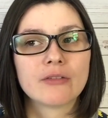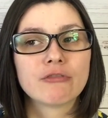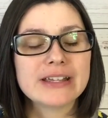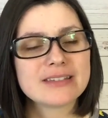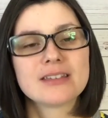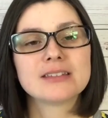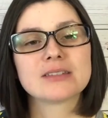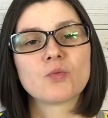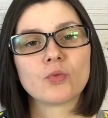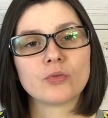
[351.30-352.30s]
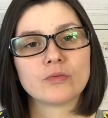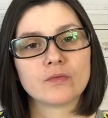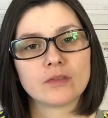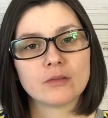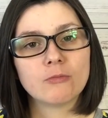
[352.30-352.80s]
reasons
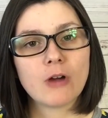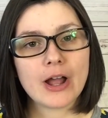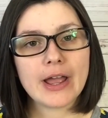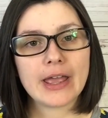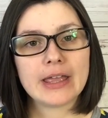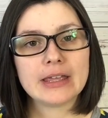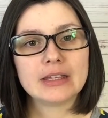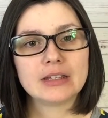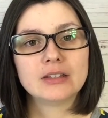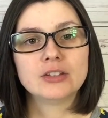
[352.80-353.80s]
why